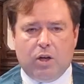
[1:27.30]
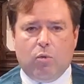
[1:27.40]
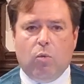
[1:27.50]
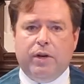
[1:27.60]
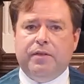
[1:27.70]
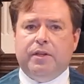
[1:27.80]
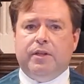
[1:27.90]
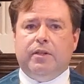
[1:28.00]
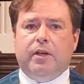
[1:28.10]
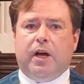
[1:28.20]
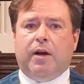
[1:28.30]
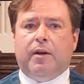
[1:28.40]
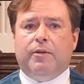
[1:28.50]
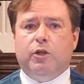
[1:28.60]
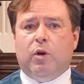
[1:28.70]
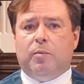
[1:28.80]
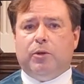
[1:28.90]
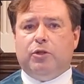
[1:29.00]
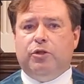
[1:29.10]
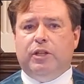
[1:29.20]
One of the new
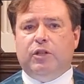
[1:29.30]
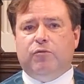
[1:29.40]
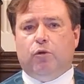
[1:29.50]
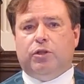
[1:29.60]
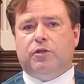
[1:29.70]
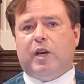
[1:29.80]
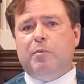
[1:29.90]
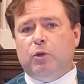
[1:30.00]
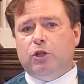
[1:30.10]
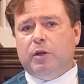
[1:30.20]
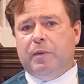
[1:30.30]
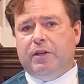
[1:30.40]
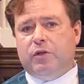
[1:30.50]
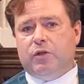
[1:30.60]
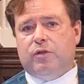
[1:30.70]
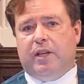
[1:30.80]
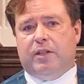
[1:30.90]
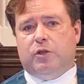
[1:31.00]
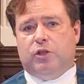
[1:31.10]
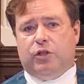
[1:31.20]
opportunities for discipleship
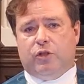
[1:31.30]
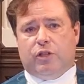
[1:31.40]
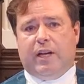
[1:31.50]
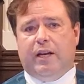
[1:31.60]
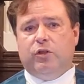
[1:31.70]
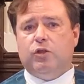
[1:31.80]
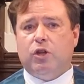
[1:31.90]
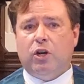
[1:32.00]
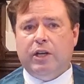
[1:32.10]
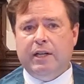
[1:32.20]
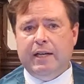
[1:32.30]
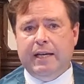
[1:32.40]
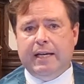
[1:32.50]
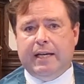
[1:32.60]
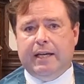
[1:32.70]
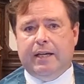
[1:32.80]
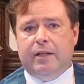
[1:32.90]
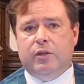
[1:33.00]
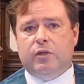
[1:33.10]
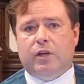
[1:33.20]
that's just getting started
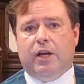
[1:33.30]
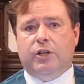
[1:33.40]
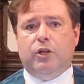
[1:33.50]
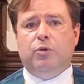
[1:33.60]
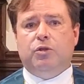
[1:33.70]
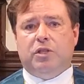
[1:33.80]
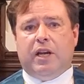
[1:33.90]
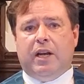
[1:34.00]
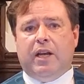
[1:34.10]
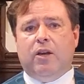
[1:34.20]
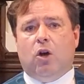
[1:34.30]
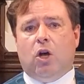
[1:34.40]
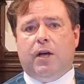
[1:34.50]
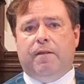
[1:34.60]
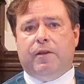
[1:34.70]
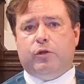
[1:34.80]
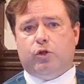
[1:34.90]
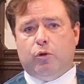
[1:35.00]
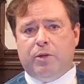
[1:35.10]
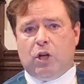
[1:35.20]
is a new study on the
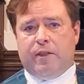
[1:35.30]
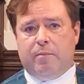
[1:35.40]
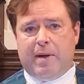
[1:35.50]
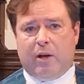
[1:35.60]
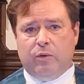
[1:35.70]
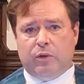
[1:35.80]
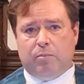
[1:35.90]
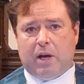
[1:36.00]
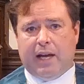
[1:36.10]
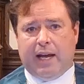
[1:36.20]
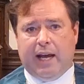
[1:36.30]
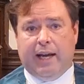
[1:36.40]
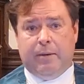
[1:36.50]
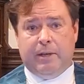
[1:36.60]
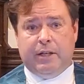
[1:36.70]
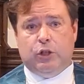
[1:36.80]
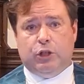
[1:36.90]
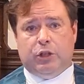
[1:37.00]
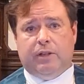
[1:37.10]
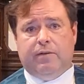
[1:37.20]
Sermon on the Mount by Amy
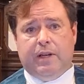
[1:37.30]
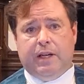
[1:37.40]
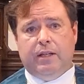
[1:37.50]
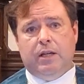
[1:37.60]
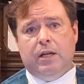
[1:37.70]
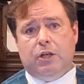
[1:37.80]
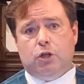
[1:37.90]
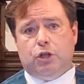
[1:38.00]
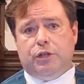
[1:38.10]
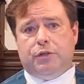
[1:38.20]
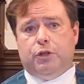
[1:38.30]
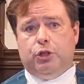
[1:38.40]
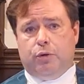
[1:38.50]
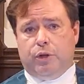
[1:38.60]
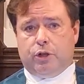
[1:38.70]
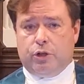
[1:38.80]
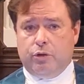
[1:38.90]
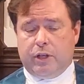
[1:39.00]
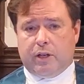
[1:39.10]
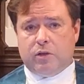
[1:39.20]
Jill Levine. She's a Jewish New
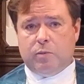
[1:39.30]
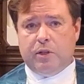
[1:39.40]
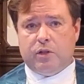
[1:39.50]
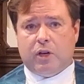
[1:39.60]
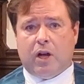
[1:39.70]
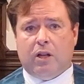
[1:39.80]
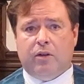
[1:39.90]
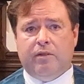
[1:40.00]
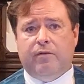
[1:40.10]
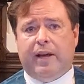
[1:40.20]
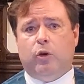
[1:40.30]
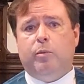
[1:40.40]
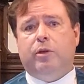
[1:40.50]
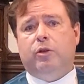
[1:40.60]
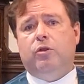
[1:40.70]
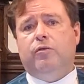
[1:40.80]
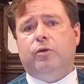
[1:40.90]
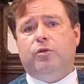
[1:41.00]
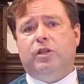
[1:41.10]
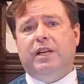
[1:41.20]
Testament scholar at Vanderbilt
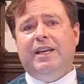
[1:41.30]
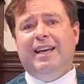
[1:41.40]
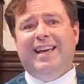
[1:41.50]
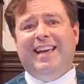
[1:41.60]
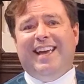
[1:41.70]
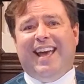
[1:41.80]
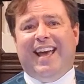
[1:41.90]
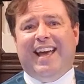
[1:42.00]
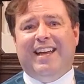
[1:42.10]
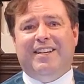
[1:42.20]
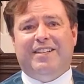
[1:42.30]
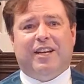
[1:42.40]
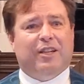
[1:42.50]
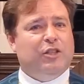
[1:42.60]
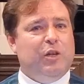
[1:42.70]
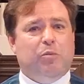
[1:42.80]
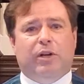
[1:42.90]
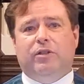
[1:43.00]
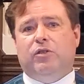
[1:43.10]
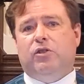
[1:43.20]
University, and she
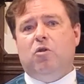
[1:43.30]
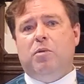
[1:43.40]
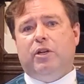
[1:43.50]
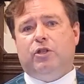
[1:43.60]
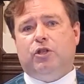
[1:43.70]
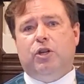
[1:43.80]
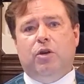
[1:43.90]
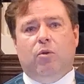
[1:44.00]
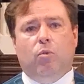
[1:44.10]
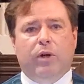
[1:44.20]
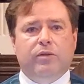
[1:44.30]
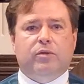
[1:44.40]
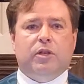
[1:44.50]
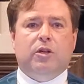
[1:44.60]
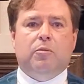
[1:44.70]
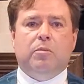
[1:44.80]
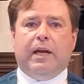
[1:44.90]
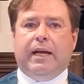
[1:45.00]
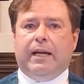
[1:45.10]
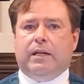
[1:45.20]
brings so much wisdom
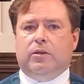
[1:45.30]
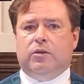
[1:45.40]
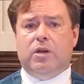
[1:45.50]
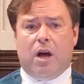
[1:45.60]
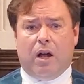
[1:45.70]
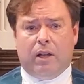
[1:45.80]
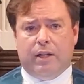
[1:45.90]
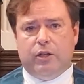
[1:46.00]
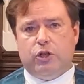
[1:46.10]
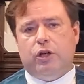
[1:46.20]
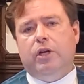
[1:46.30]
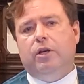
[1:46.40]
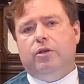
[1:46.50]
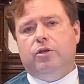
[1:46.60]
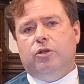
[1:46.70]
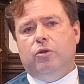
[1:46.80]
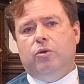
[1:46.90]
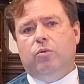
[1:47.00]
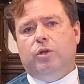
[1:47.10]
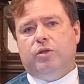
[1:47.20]
and knowledge
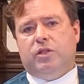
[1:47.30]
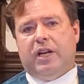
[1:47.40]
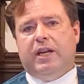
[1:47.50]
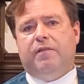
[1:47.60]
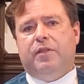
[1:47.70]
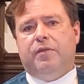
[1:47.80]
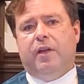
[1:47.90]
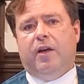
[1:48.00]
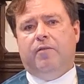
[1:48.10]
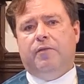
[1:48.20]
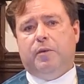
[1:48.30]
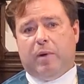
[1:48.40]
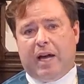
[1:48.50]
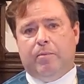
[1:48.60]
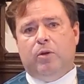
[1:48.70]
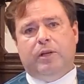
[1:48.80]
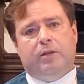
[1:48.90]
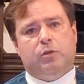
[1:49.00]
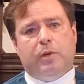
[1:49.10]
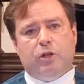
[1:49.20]
to the study of the Bible, and
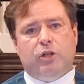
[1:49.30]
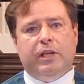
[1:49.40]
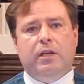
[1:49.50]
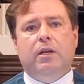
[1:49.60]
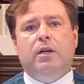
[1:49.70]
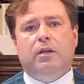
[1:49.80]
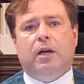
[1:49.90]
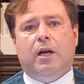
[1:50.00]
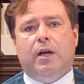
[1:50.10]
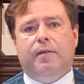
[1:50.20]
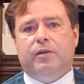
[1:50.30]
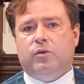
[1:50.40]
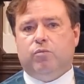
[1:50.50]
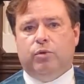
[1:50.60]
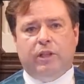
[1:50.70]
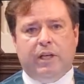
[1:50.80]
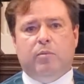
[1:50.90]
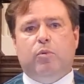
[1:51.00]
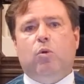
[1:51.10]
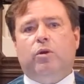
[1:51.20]
especially this really
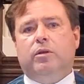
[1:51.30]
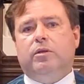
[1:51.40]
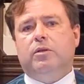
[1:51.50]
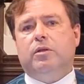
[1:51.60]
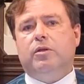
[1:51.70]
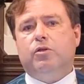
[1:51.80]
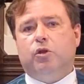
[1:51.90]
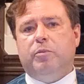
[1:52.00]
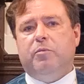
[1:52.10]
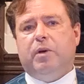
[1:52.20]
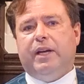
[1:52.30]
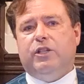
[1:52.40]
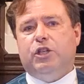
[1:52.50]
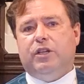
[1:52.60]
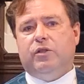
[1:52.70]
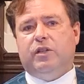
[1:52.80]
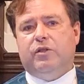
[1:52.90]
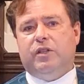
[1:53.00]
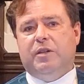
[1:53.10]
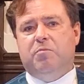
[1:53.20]
important sermon by
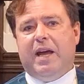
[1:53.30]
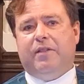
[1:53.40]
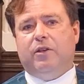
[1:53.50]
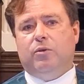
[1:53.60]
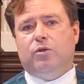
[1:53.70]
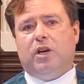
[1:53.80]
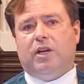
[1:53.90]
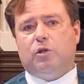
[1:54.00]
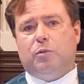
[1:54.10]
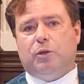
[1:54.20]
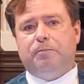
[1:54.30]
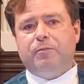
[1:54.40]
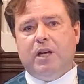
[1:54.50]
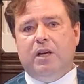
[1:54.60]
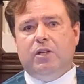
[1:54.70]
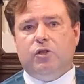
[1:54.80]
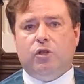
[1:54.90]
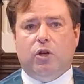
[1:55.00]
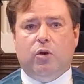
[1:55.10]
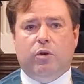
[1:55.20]
Jesus in Matthew's Gospel.
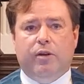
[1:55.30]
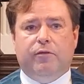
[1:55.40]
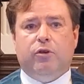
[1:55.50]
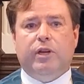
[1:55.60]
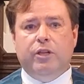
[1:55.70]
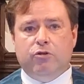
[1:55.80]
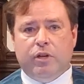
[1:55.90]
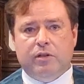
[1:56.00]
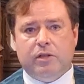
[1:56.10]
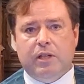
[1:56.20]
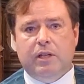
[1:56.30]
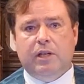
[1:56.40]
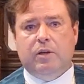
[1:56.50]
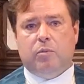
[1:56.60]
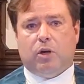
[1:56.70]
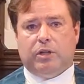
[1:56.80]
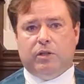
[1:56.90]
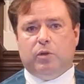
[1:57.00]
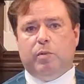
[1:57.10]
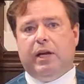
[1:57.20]
So if you're interested in
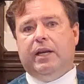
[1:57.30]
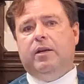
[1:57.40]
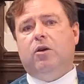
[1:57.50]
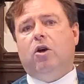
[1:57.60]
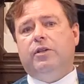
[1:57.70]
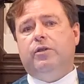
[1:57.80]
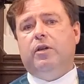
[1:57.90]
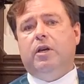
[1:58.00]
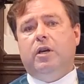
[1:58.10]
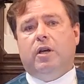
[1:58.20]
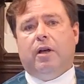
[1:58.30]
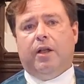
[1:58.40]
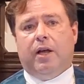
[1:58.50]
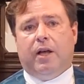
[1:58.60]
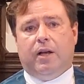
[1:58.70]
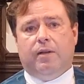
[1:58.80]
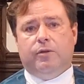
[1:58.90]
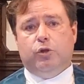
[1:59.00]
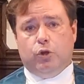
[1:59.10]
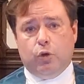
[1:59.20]
participating on
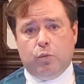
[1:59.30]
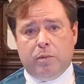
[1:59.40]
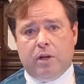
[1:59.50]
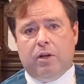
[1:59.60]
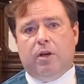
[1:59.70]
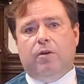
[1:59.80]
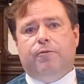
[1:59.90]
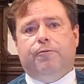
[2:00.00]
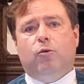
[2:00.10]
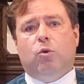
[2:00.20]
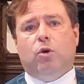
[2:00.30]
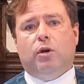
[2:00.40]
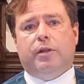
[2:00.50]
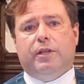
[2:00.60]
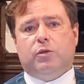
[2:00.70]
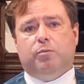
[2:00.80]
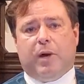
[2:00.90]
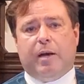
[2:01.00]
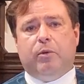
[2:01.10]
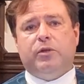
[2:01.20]
Zoom for this
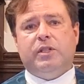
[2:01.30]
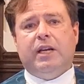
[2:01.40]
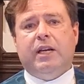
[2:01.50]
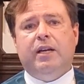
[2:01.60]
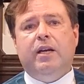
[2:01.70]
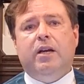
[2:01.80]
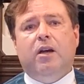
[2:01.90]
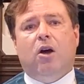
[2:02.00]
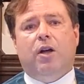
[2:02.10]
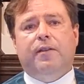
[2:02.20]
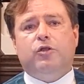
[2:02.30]
Bible study on the